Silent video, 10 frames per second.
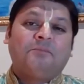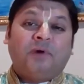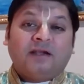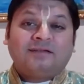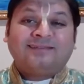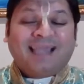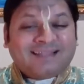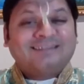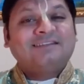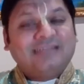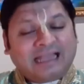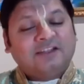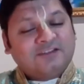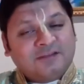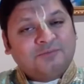but that
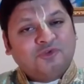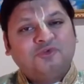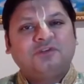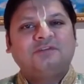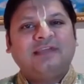is the mood.